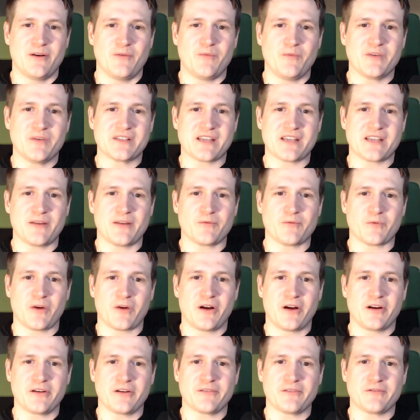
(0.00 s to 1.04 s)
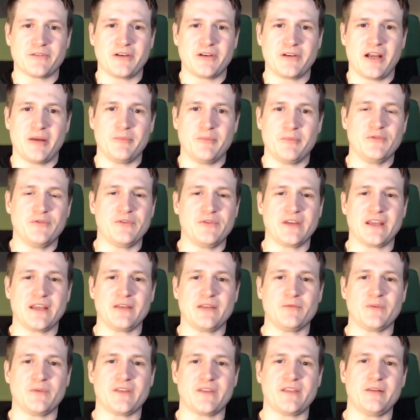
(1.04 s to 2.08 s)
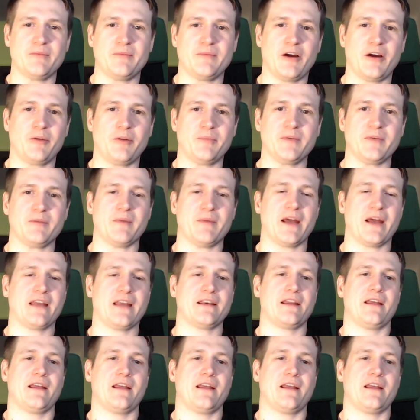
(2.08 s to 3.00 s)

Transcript: Was I wrong for not moving in with him? Help me, Matt.